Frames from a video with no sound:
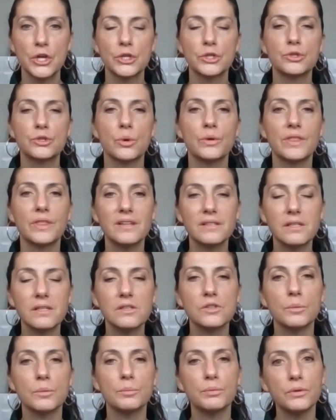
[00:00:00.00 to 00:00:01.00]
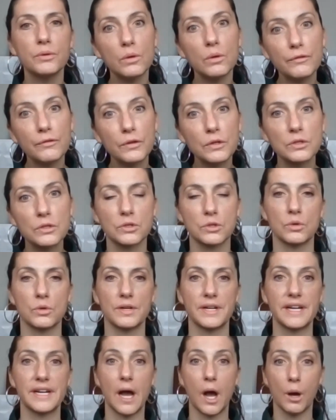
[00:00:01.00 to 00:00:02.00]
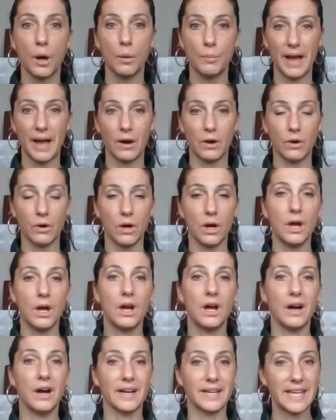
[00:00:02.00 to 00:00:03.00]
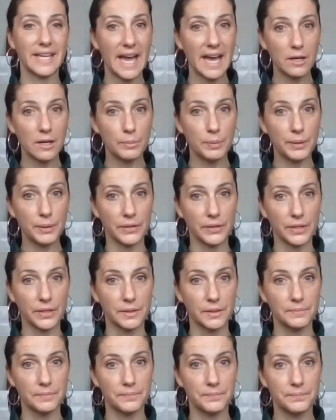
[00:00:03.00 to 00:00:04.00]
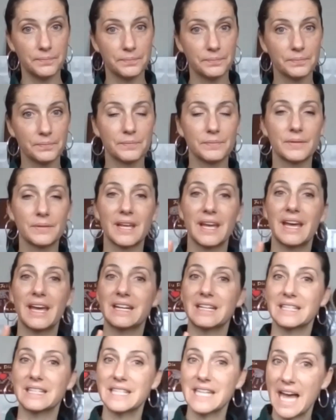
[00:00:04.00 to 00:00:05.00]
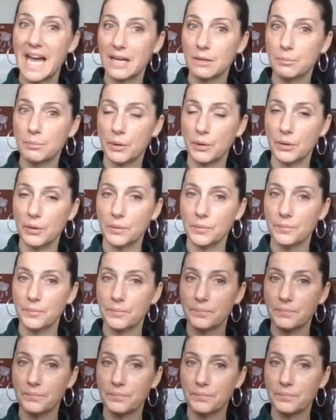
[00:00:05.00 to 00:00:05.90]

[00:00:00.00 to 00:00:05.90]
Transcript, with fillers: So, this is a beautiful story about a caterpillar and a tadpole